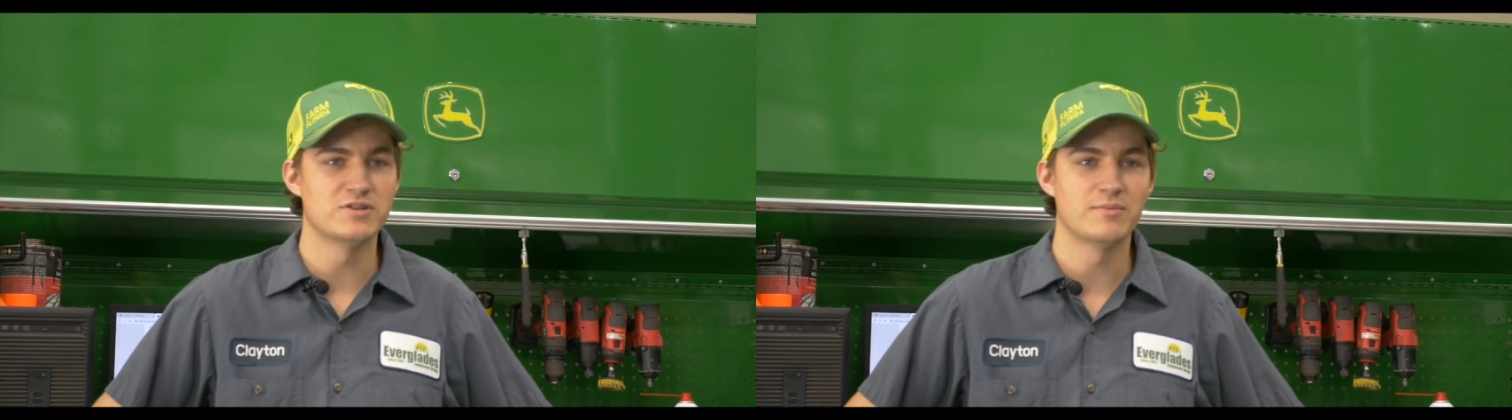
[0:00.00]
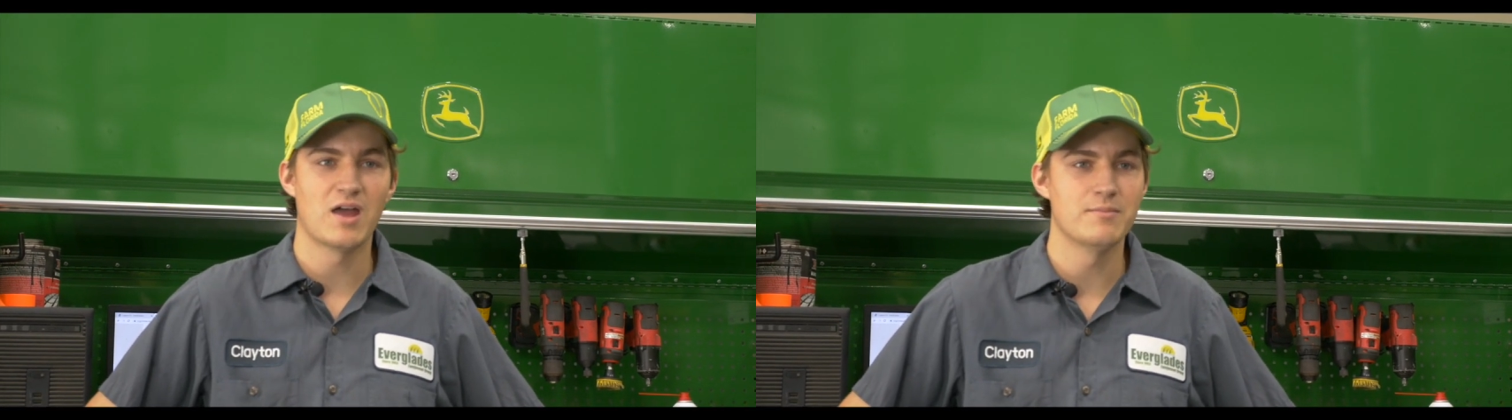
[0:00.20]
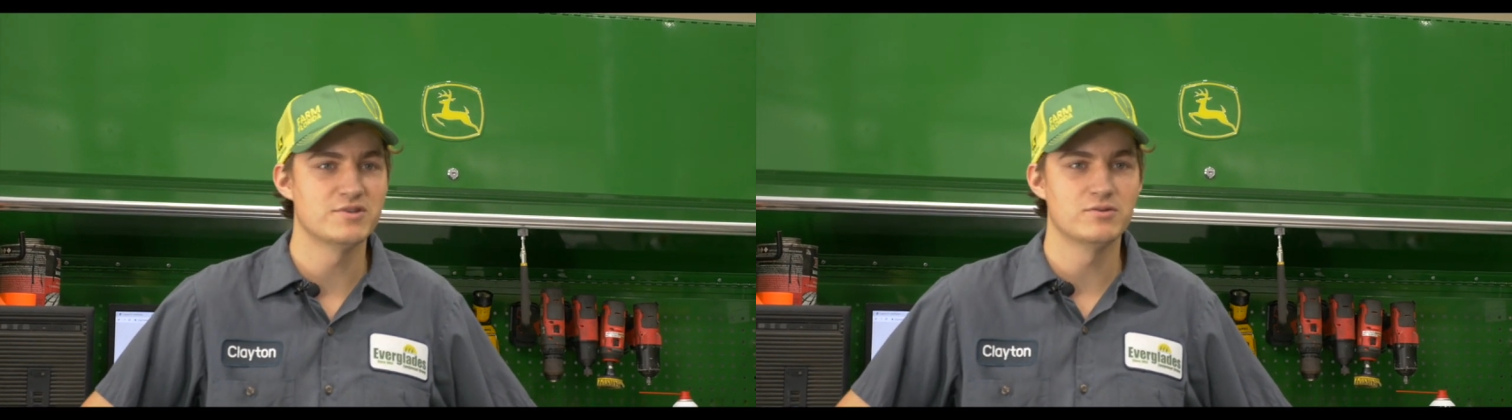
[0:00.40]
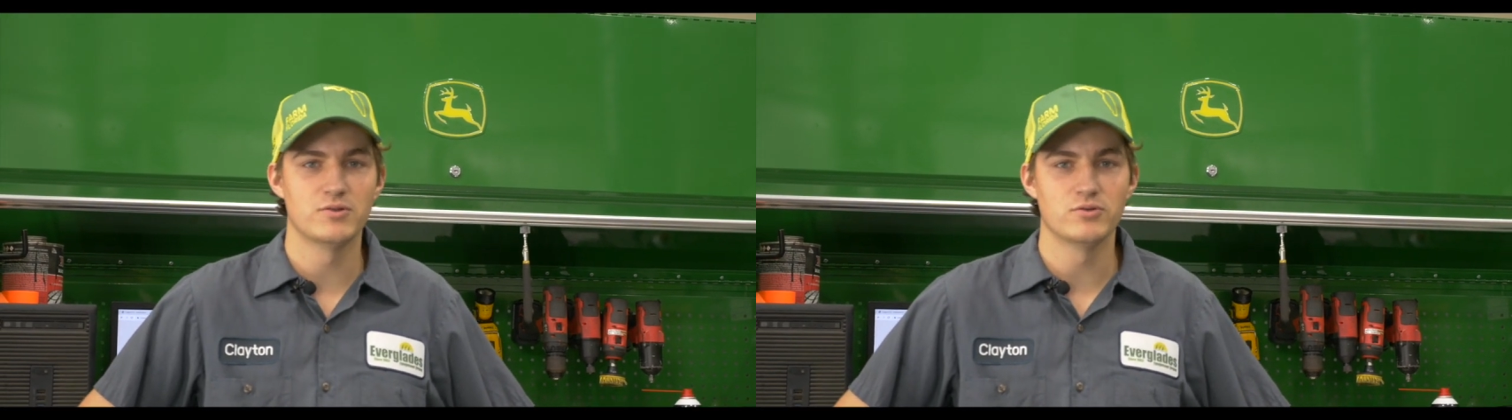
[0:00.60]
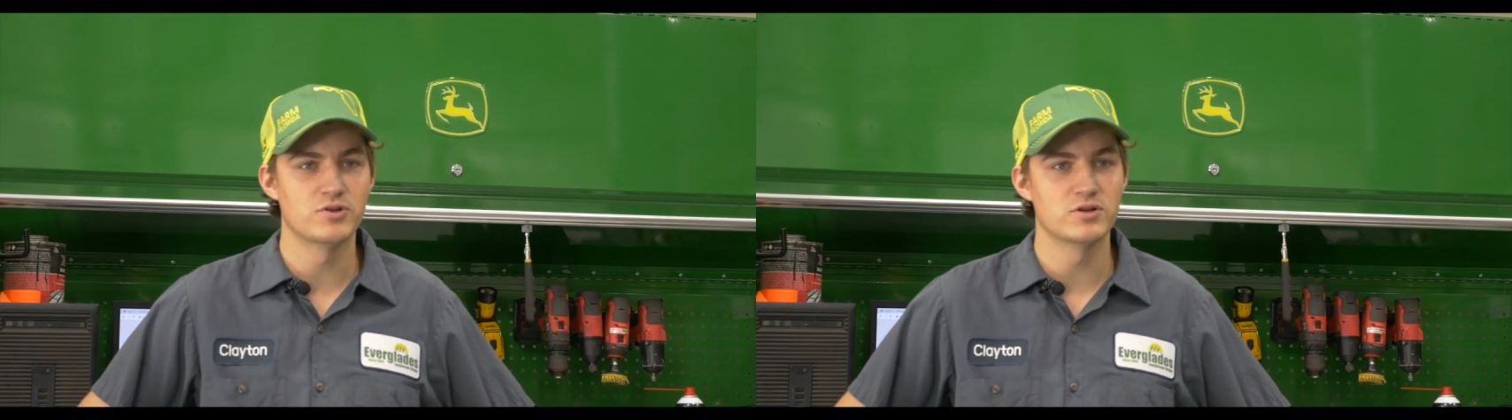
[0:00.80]
Sometimes, you know,
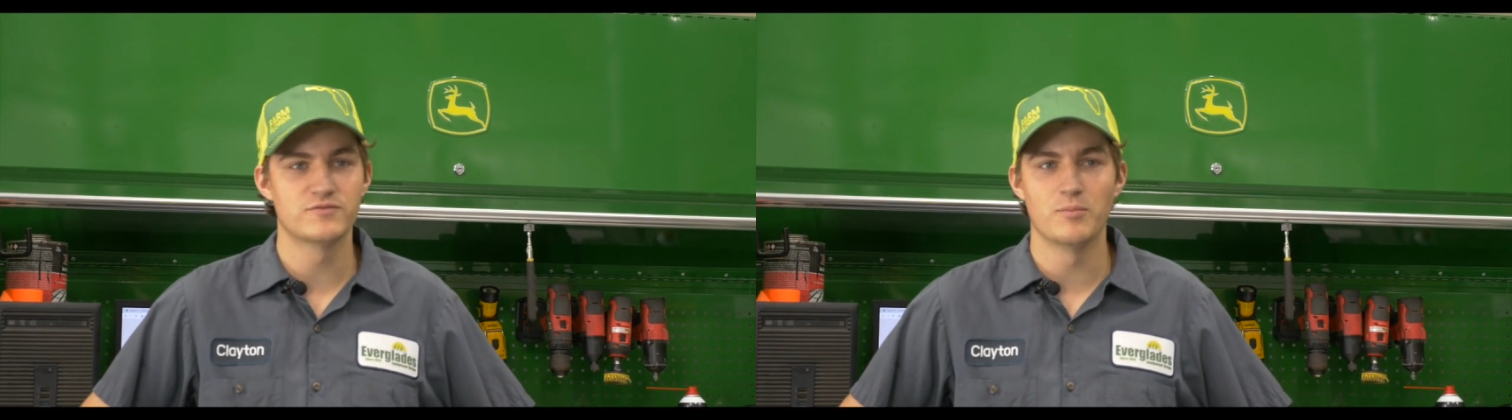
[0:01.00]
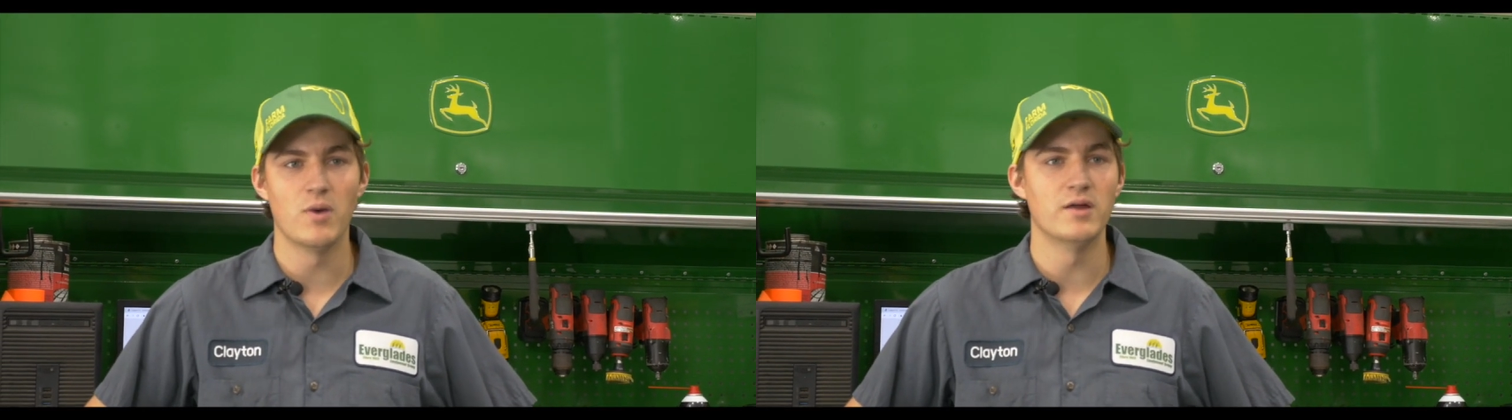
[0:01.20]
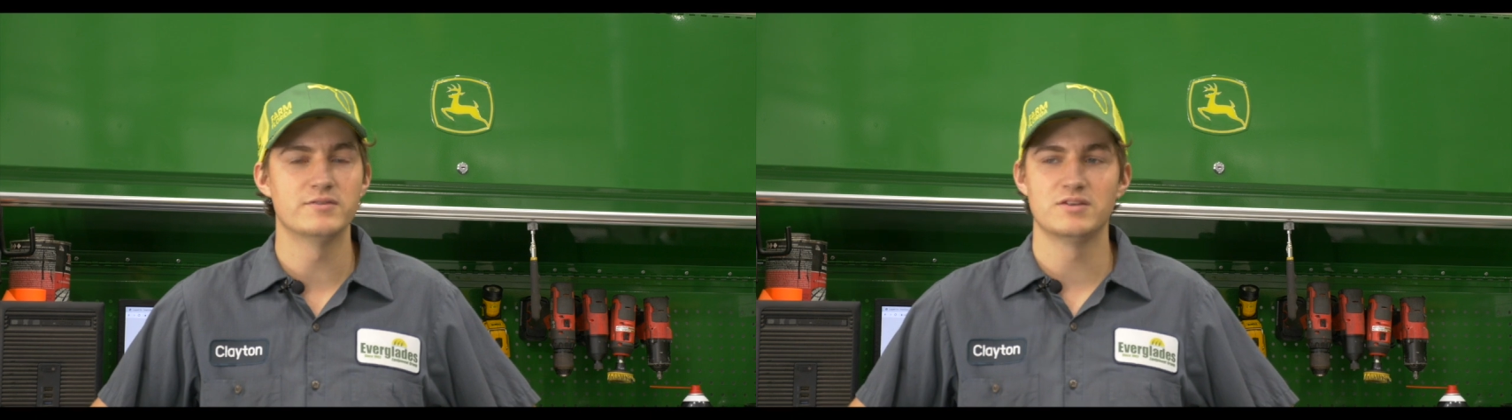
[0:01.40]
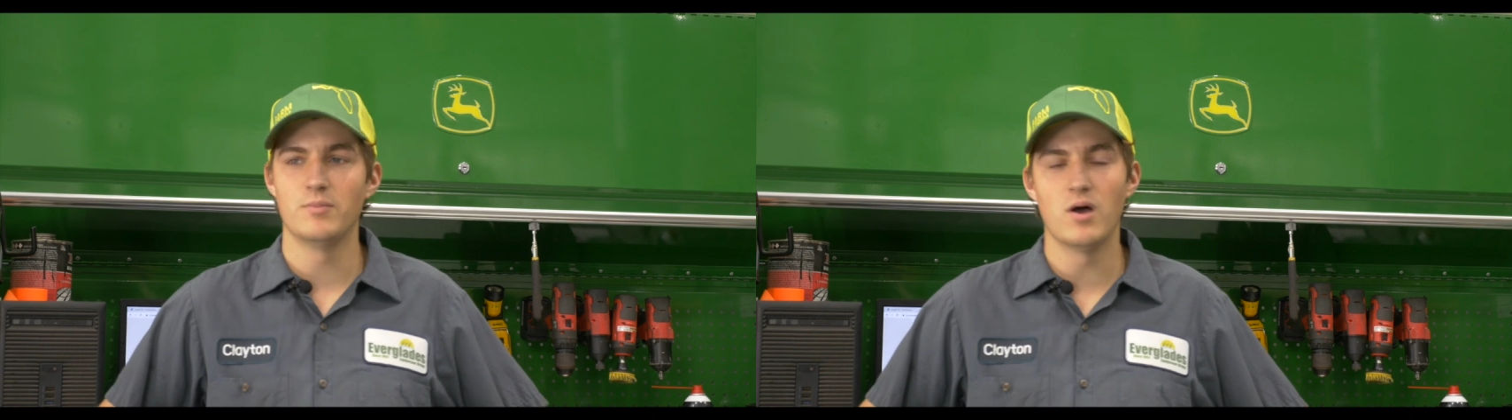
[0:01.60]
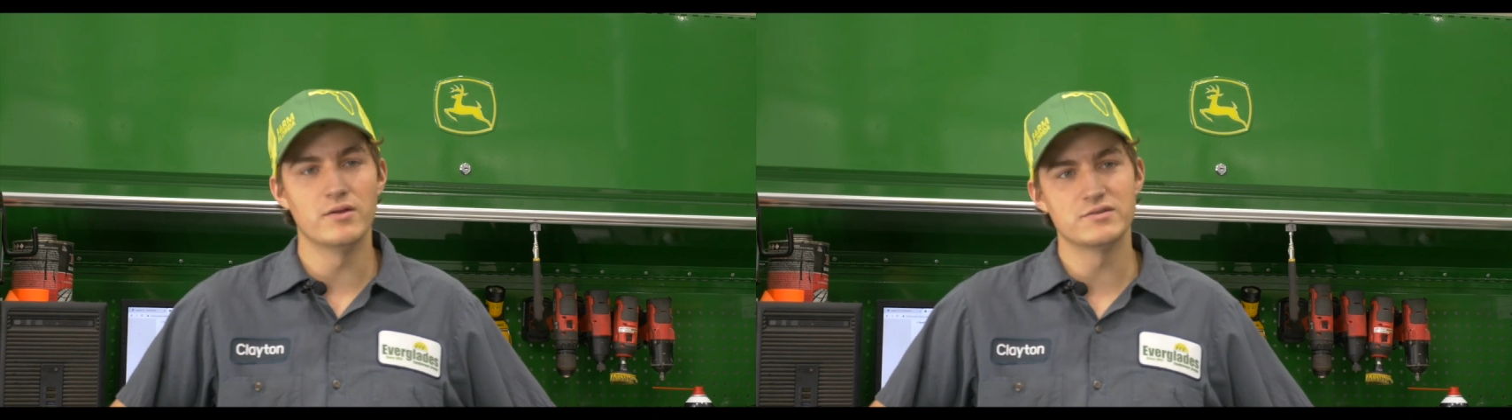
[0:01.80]
they'll search for months
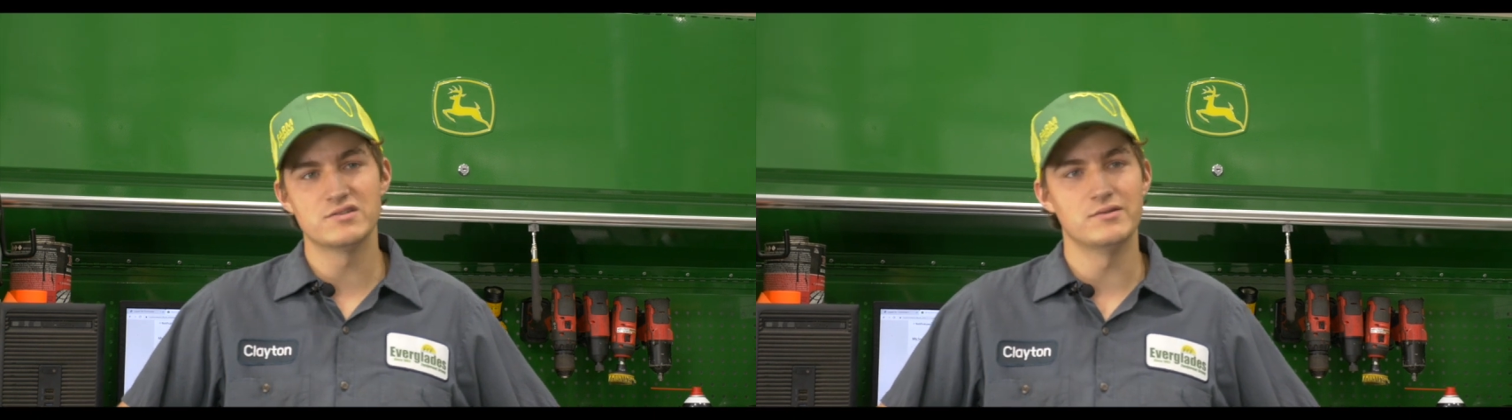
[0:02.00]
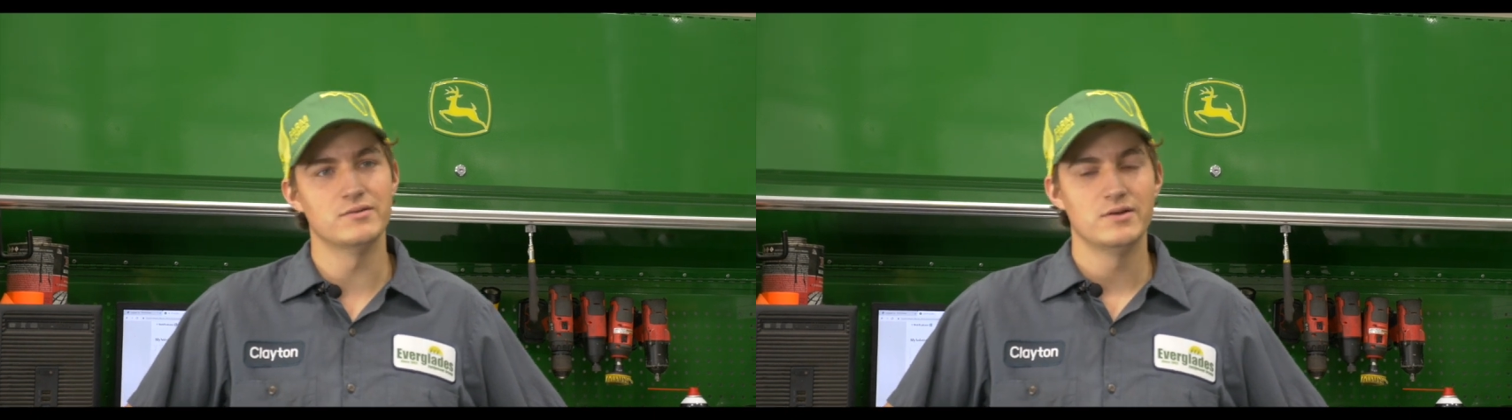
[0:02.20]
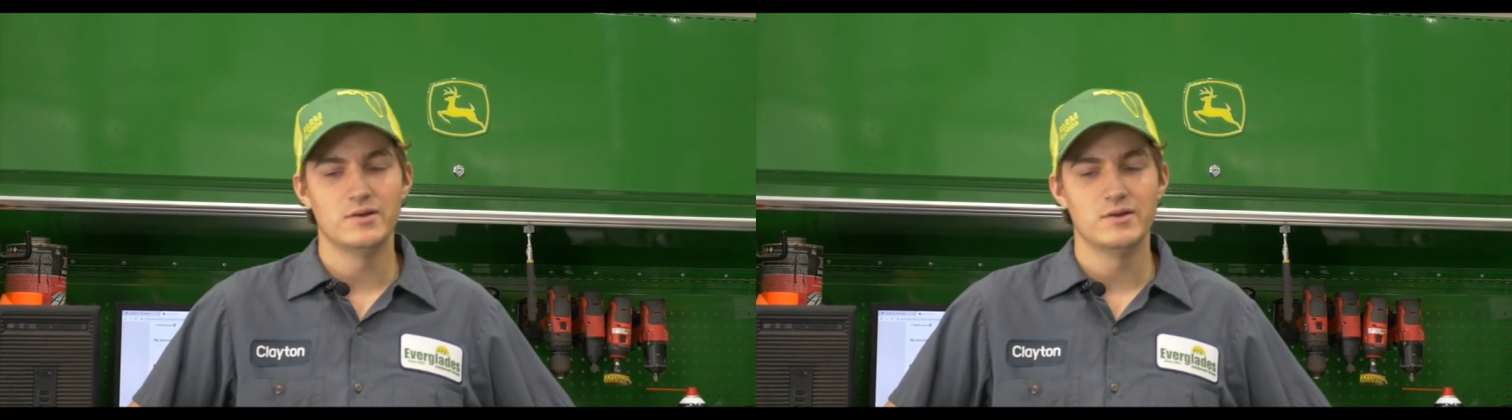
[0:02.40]
and months and